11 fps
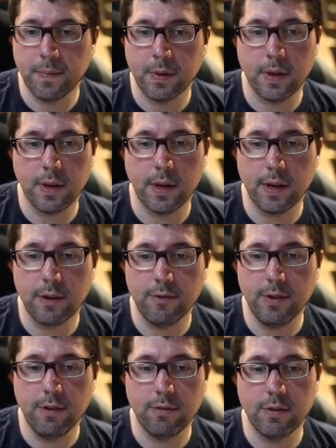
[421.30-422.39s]
King
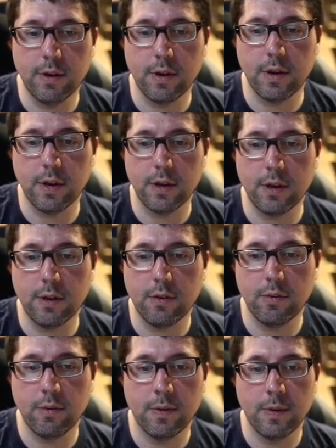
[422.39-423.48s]
e6, king d2,
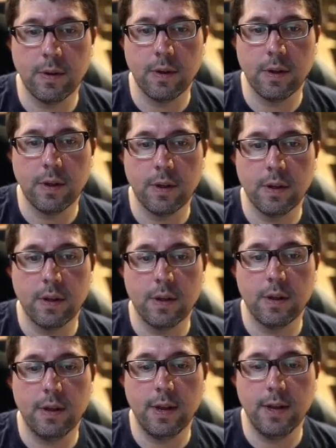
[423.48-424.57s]

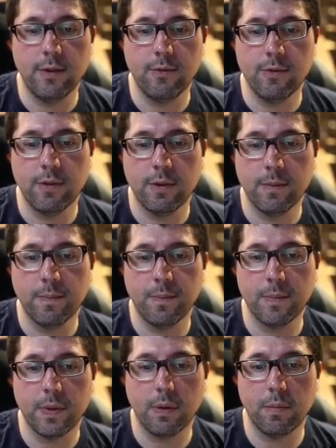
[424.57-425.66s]
takes,
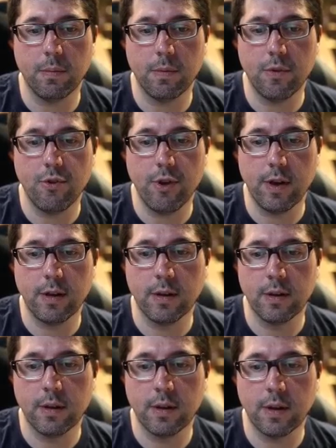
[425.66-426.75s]
now check,
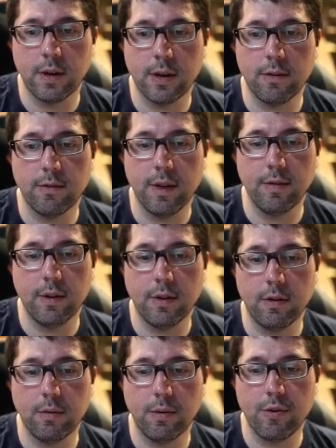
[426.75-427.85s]
king e7,
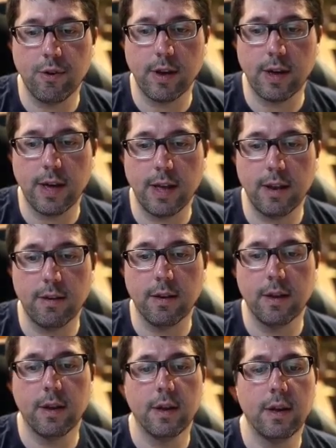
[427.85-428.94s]
rook check, and
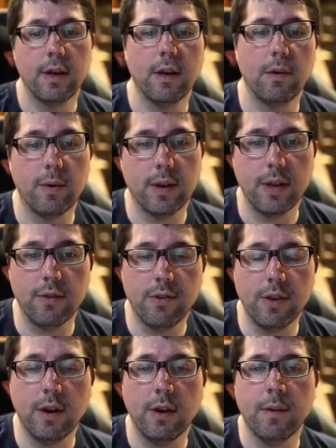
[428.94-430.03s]
rook takes
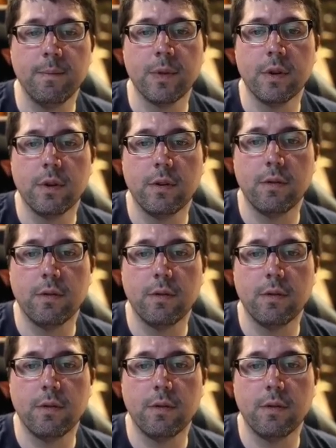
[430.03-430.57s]
here. So